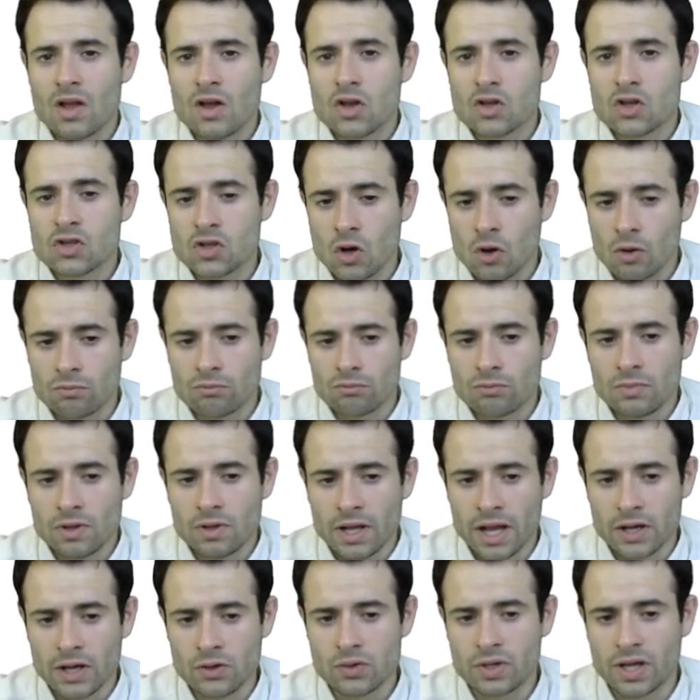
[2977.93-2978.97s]
So
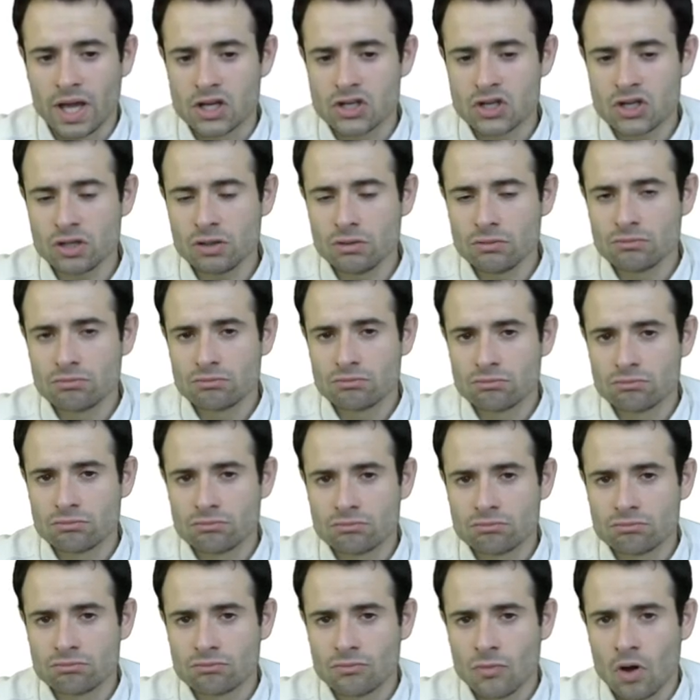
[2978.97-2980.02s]
education
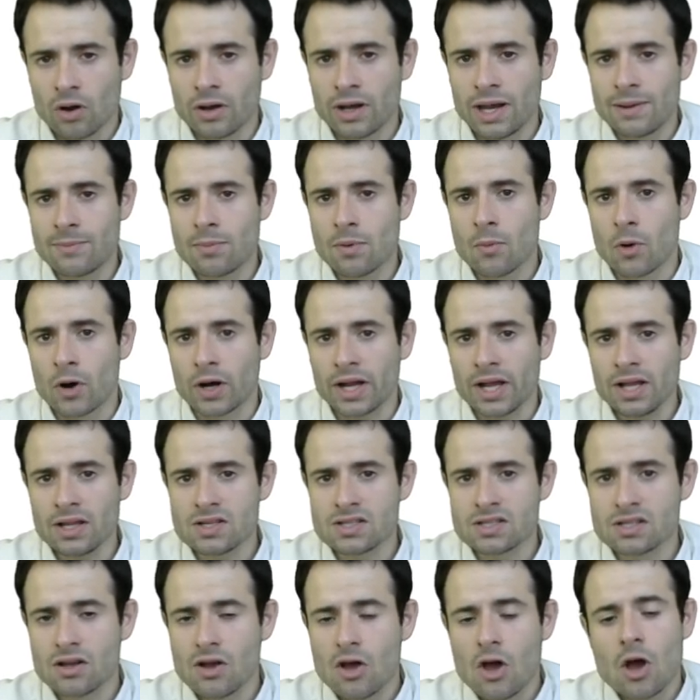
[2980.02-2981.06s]
on labor
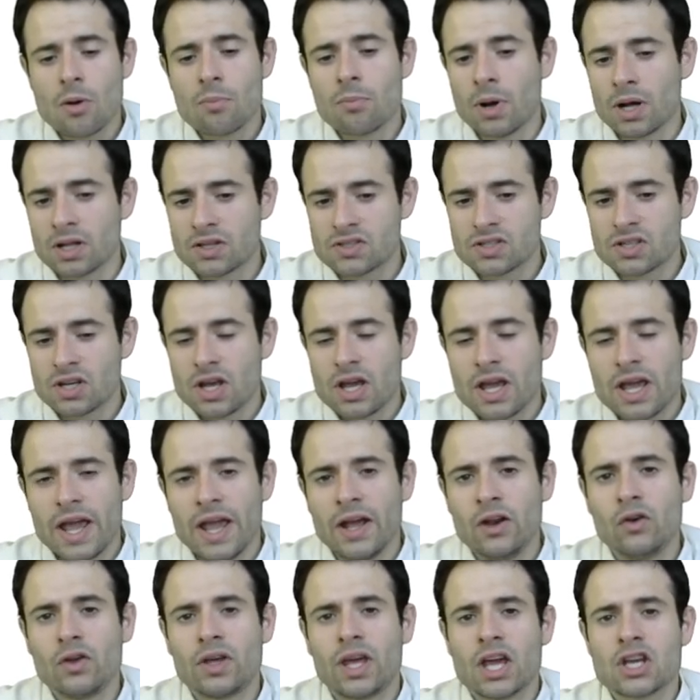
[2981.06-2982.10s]
markets, but
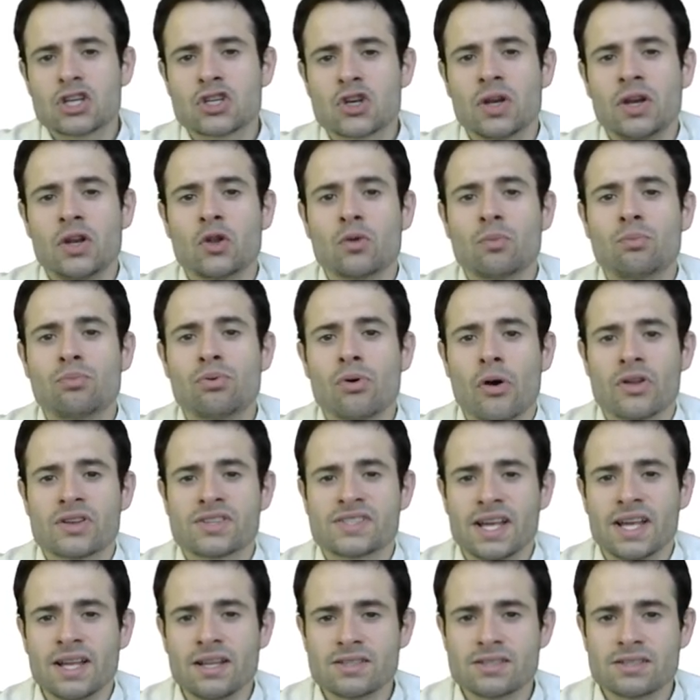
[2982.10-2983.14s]
education in the broader
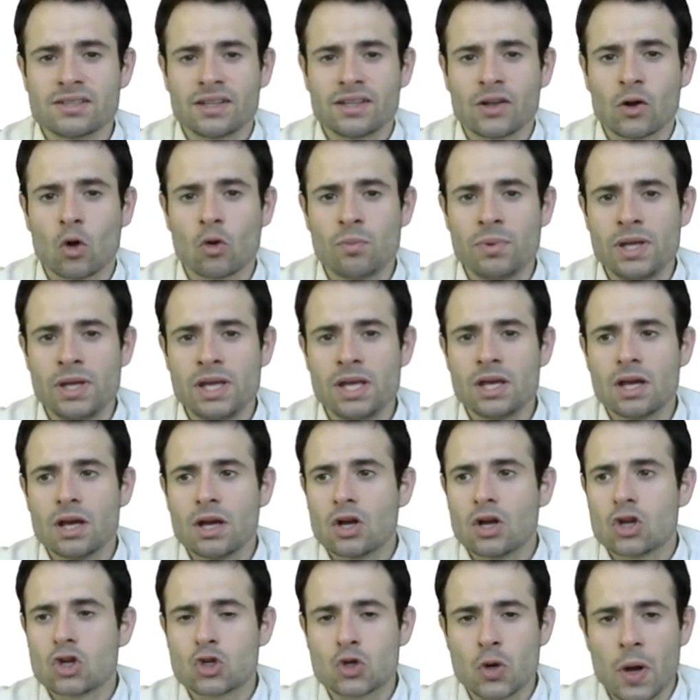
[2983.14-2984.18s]
sense, there could be
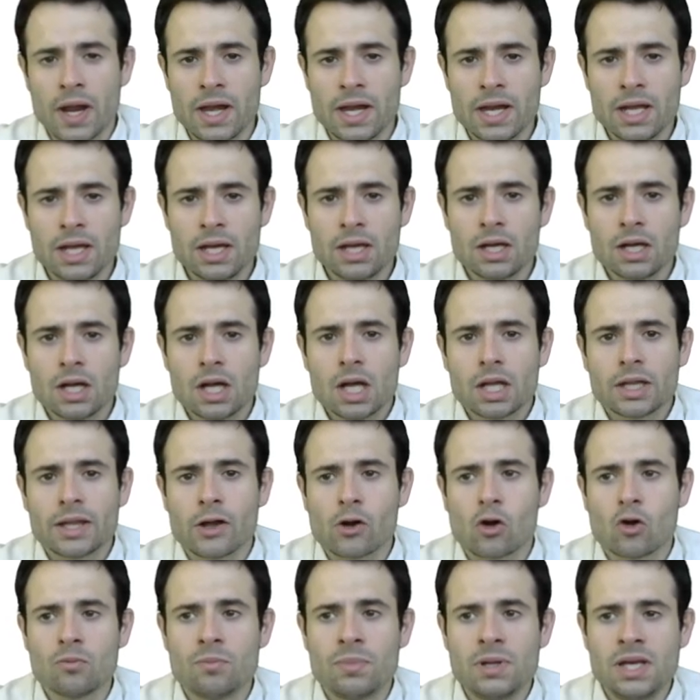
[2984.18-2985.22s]
training, there
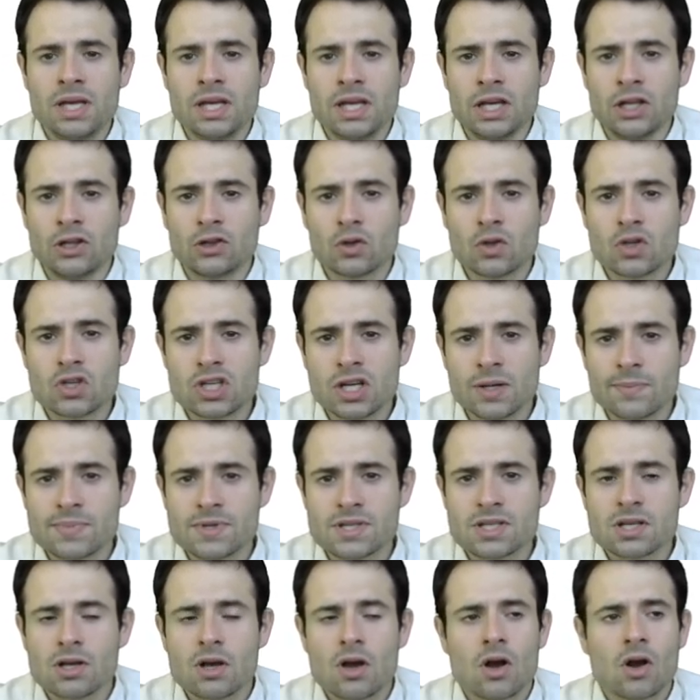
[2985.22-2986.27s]
could be
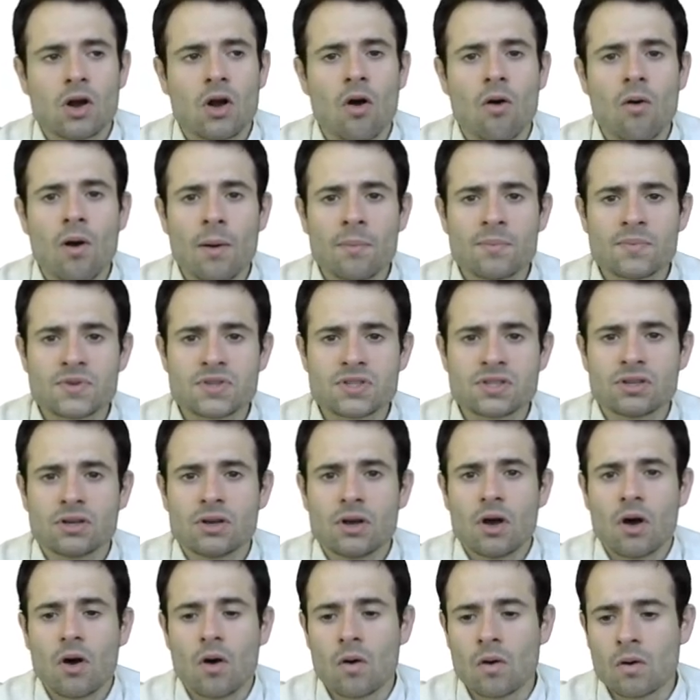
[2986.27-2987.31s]
internships, co-ops,
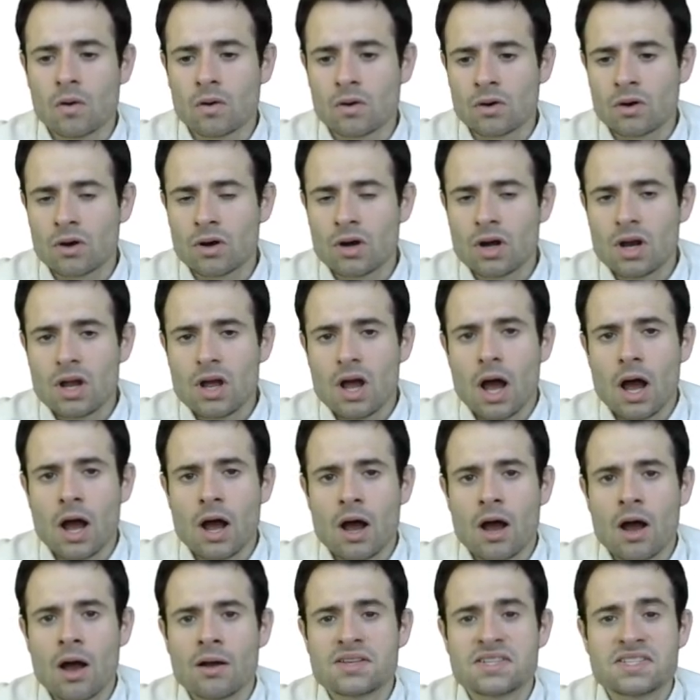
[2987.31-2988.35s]
or
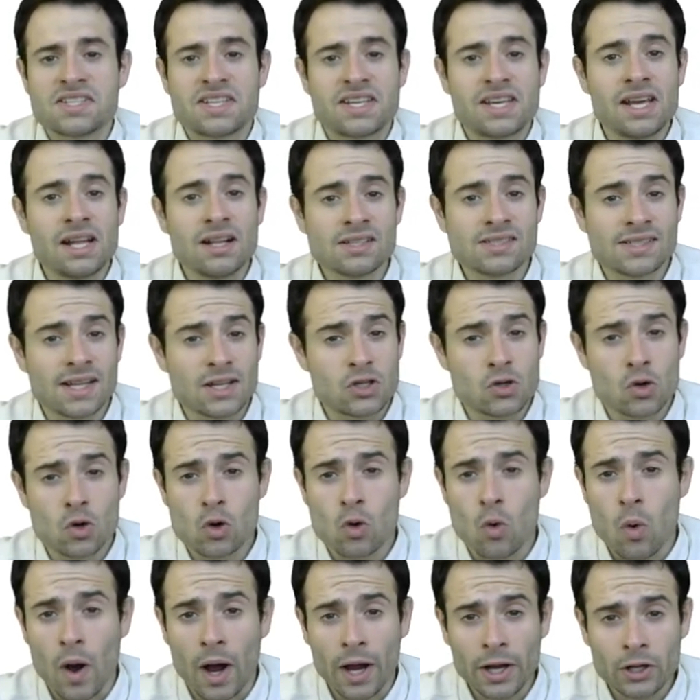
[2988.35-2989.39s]
skills that you
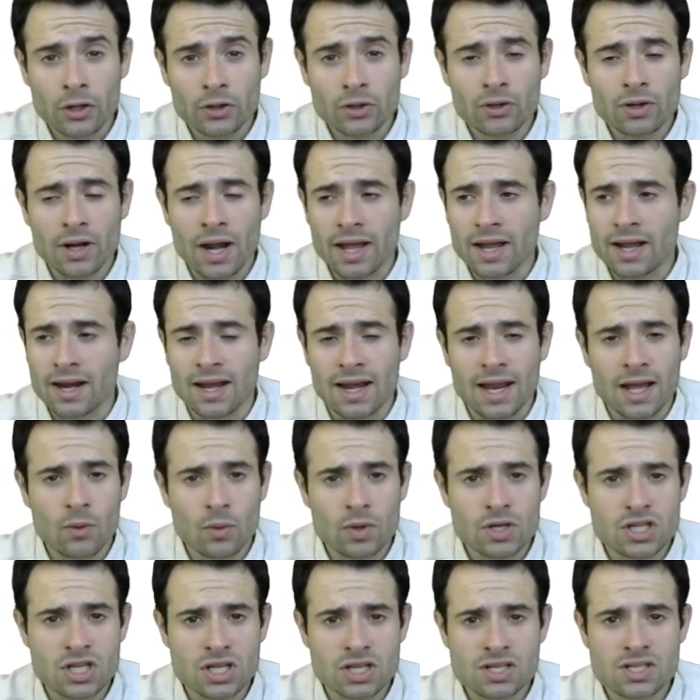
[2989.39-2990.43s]
acquire, like
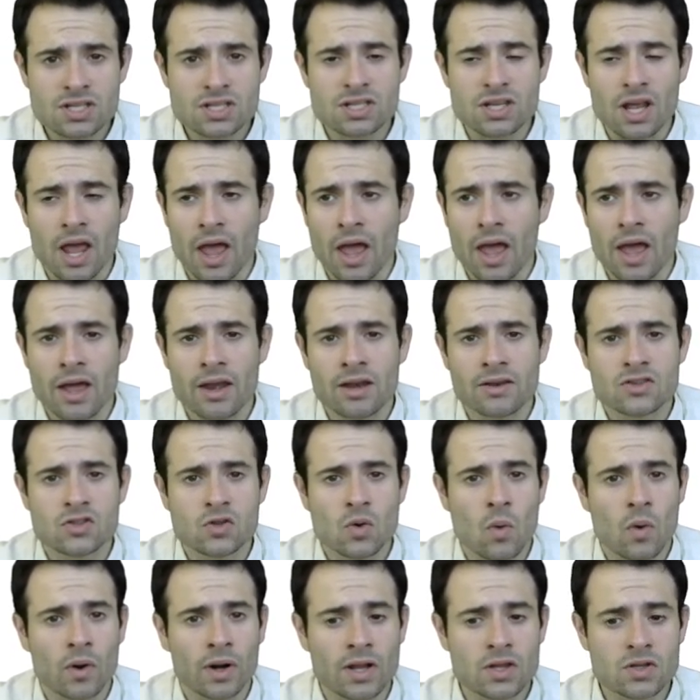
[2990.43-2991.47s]
languages and
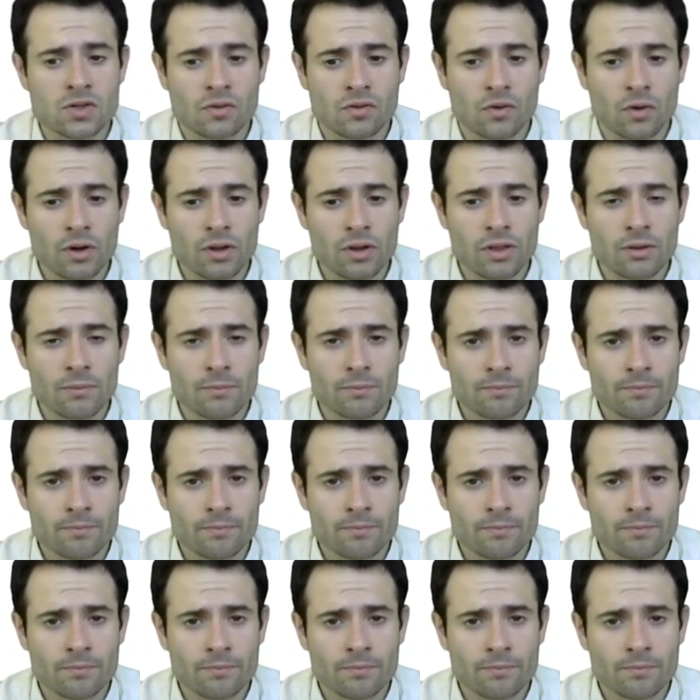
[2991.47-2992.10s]
so on and so forth.